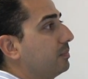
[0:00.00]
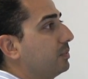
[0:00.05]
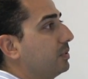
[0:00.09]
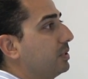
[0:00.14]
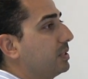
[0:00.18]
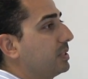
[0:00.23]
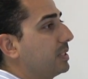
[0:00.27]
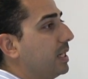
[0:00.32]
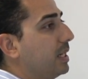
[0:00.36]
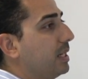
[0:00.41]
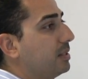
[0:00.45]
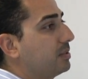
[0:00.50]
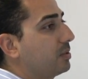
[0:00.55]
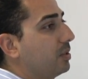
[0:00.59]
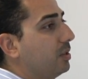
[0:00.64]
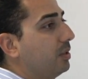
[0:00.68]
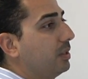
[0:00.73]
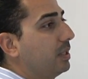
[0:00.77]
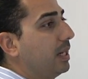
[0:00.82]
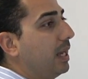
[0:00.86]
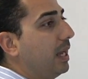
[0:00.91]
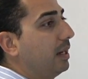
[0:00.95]
resides
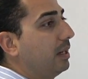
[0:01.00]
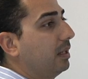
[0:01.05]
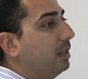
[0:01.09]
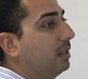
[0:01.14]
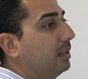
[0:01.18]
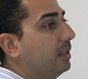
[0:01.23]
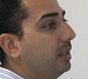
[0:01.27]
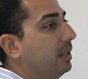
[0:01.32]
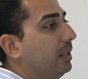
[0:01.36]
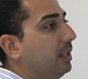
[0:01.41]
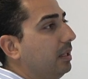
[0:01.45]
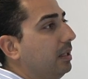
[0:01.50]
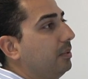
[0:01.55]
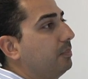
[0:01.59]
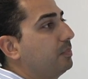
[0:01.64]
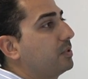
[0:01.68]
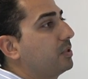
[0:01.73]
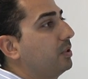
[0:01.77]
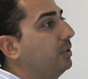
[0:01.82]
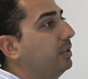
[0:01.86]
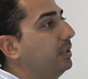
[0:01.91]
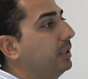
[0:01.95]
on an
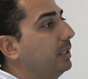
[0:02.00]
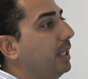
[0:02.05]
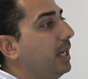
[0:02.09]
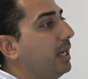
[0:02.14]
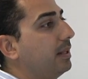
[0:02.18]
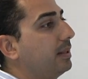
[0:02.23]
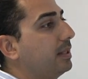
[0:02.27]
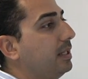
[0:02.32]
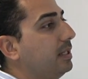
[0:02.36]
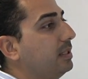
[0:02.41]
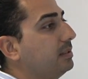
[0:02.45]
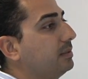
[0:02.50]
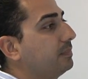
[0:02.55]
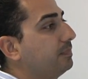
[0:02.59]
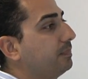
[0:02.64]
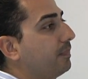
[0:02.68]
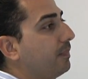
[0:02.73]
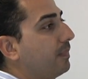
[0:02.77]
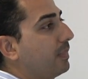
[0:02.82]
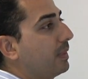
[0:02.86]
ellipsoid like that.